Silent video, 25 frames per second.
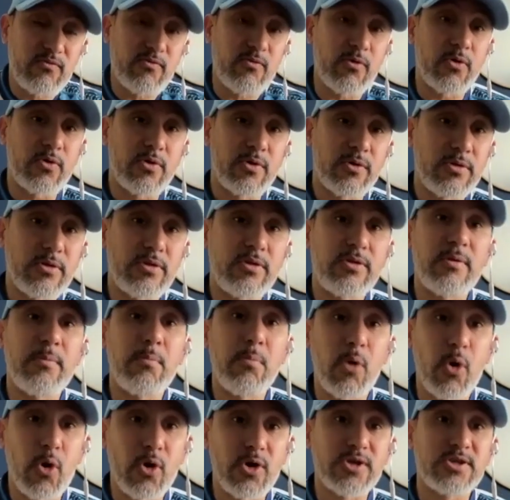the
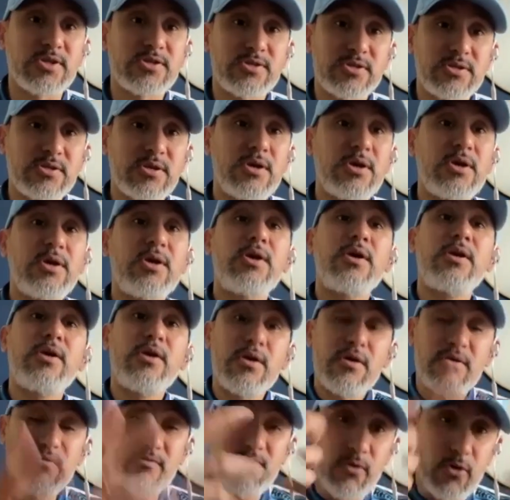boys,
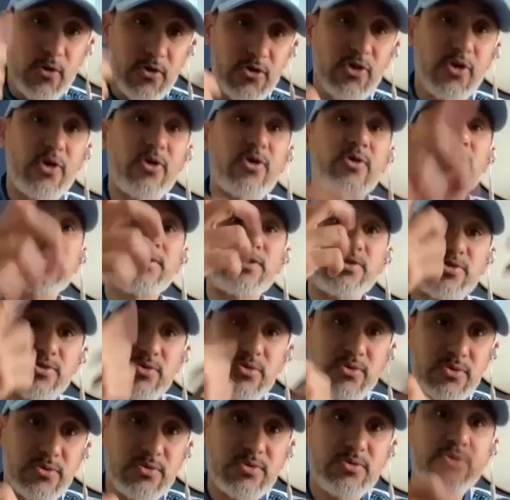for the girls
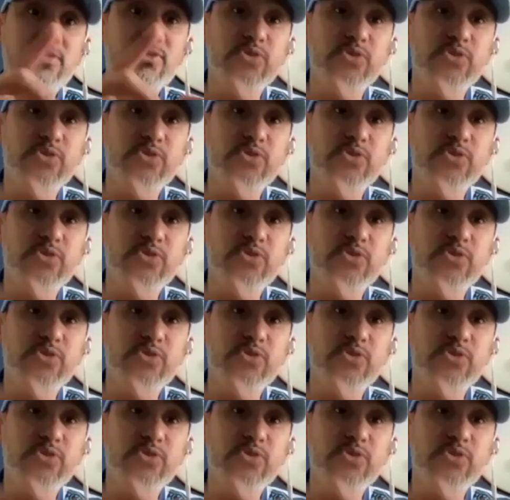to